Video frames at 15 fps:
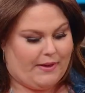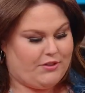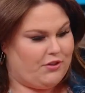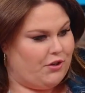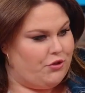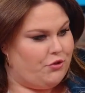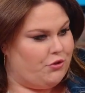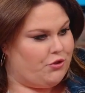based
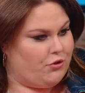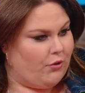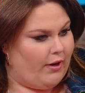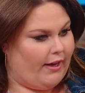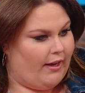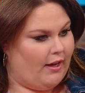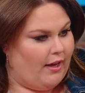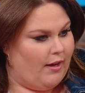on a true
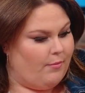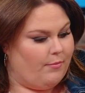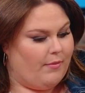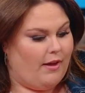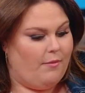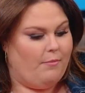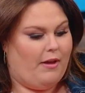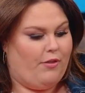story.
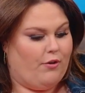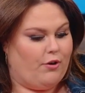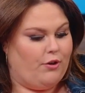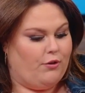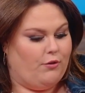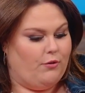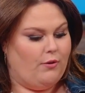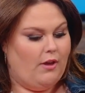Um, a mother
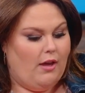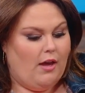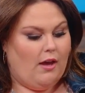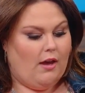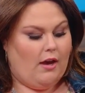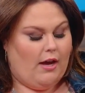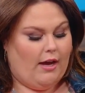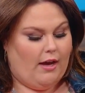who,
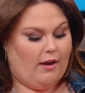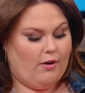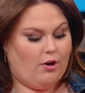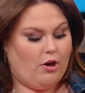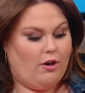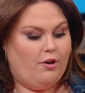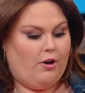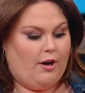uh,
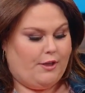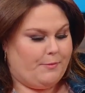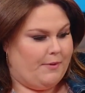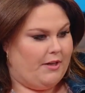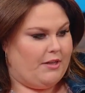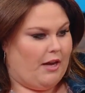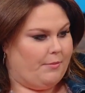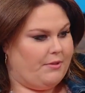her and her
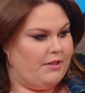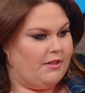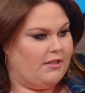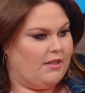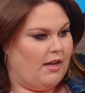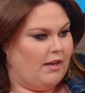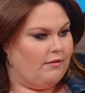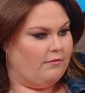husband adopted a
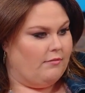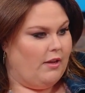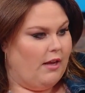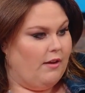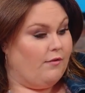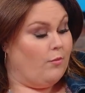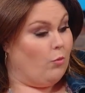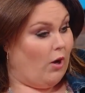son
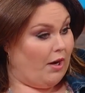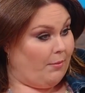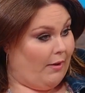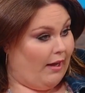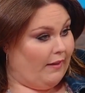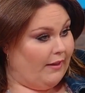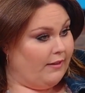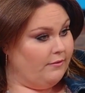from
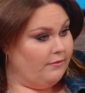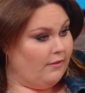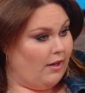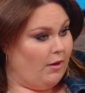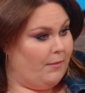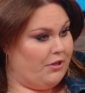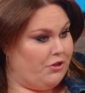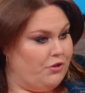Guatemala
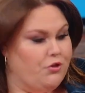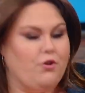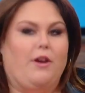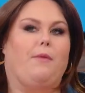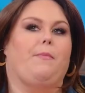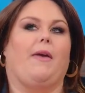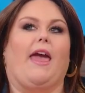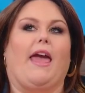on a mission
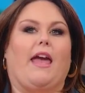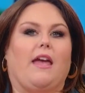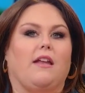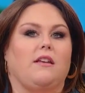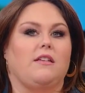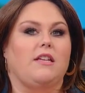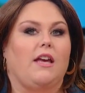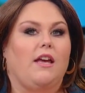trip,
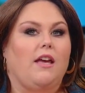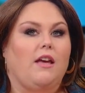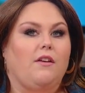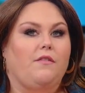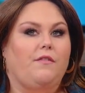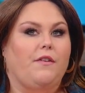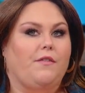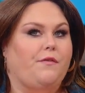and
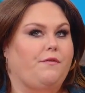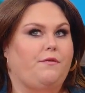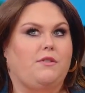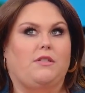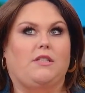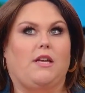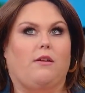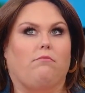
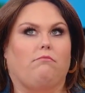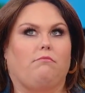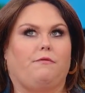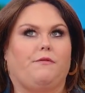15,